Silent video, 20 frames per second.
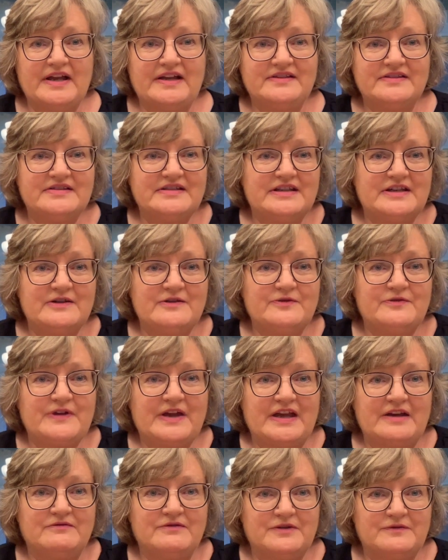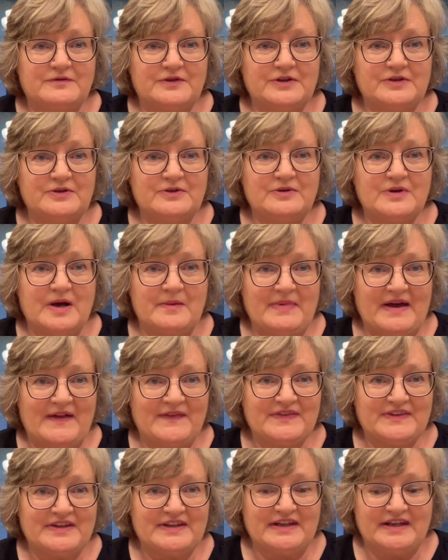and to give a review
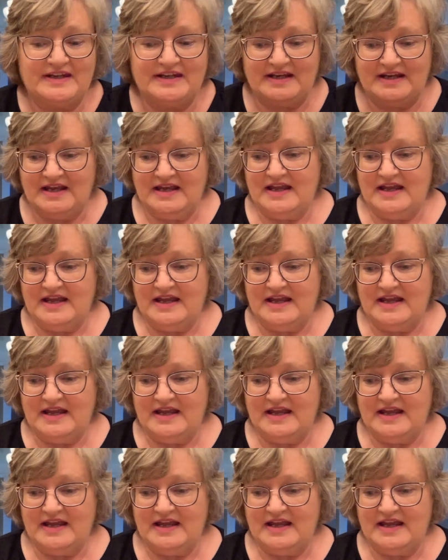about the